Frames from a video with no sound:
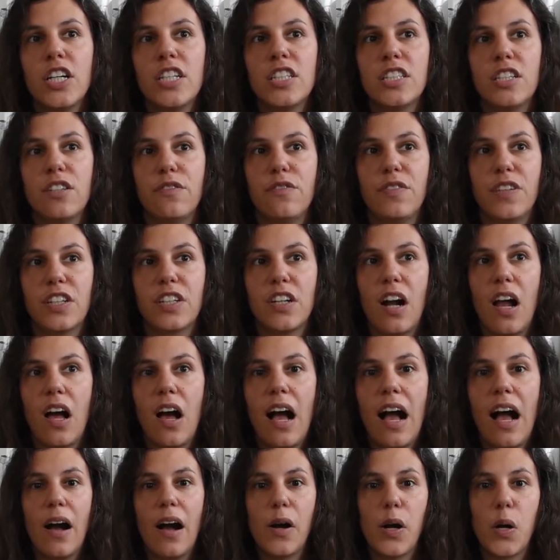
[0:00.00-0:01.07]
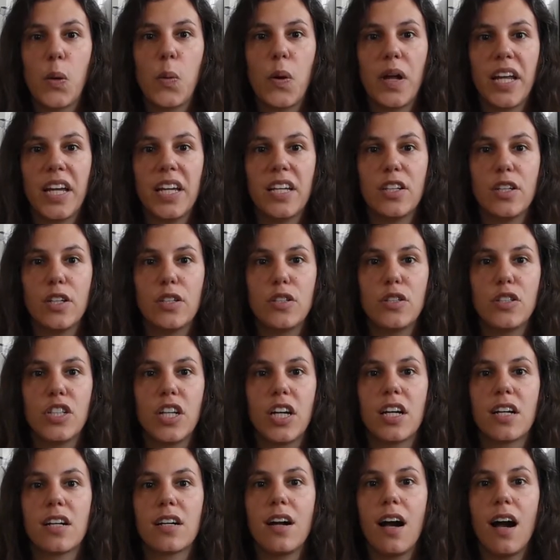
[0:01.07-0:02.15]
to figure out I wanted
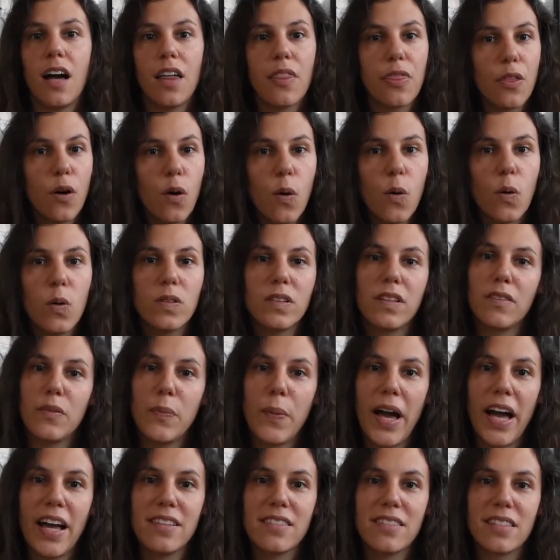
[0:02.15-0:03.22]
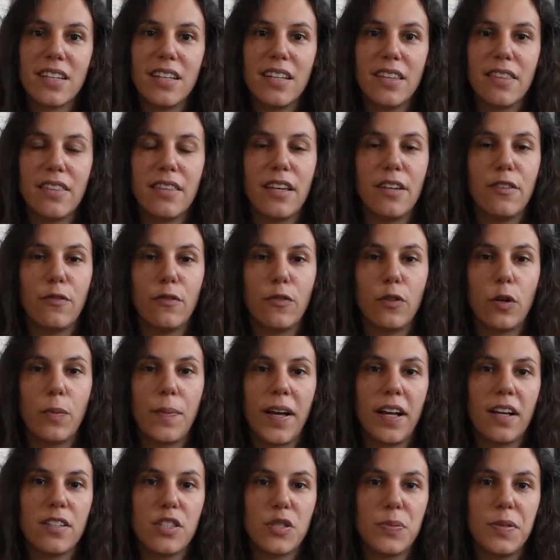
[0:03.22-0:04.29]
to cut the hole in the basket than for my
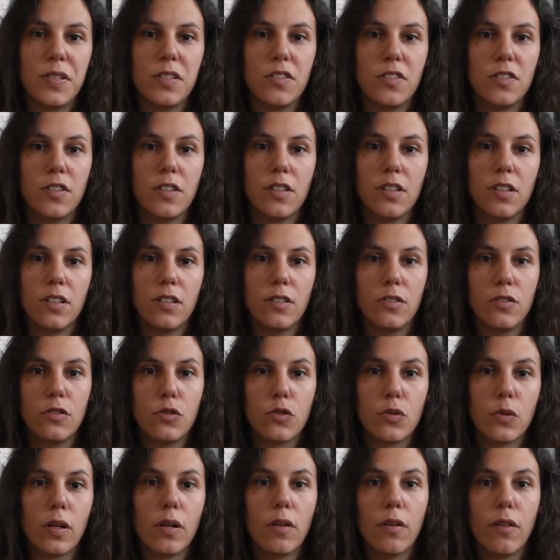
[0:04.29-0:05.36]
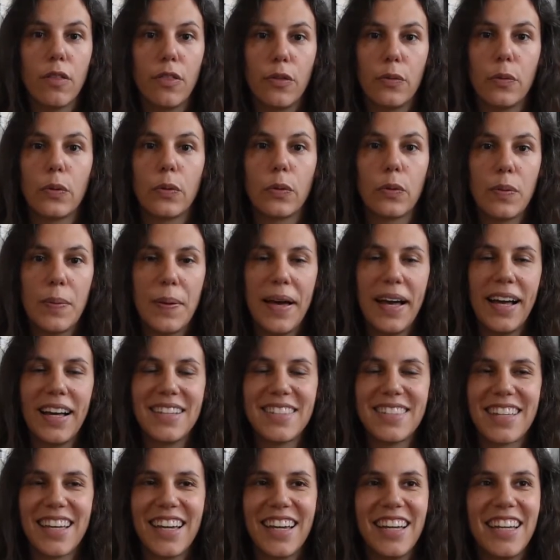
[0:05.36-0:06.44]
husband to drill through the
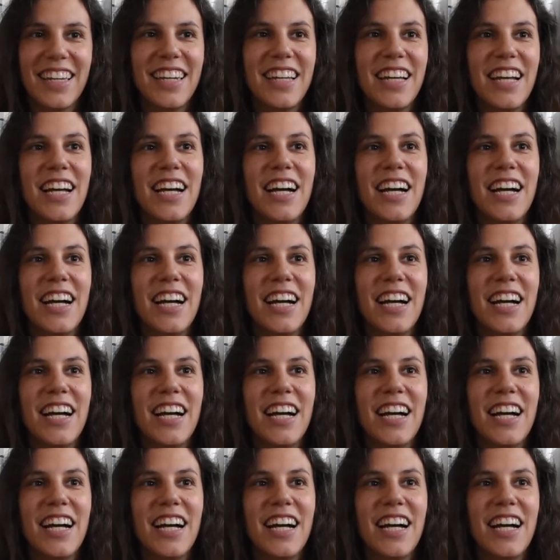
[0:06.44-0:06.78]
basket.